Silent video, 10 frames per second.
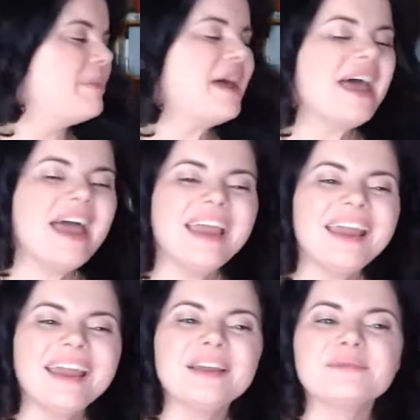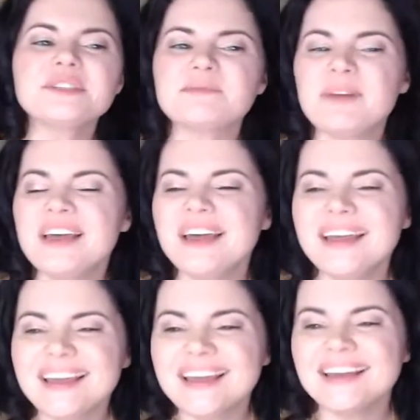Paid
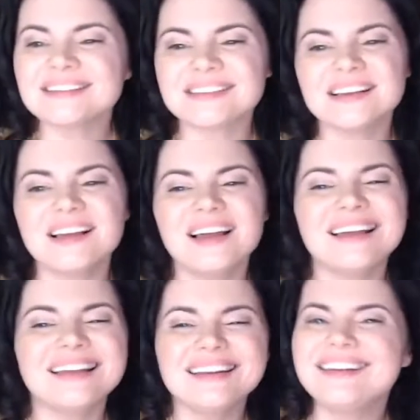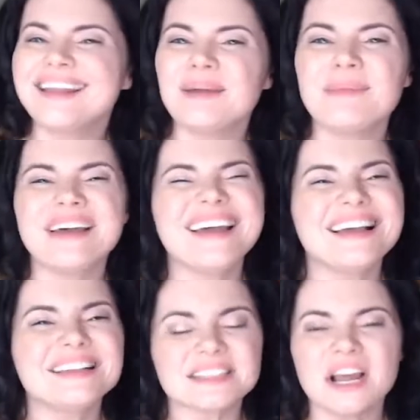respect, Sunday
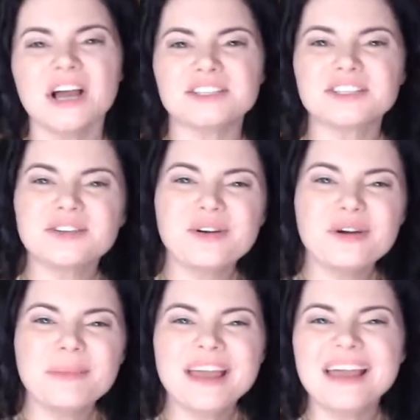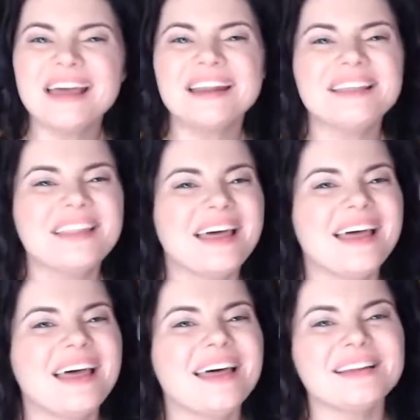best, a sermon and
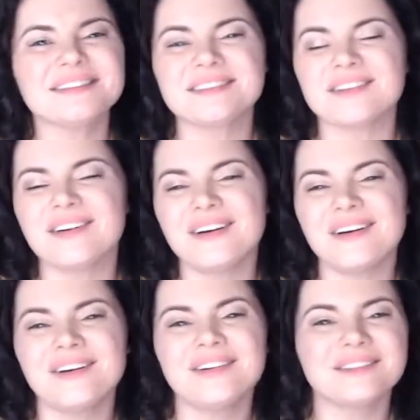then a song.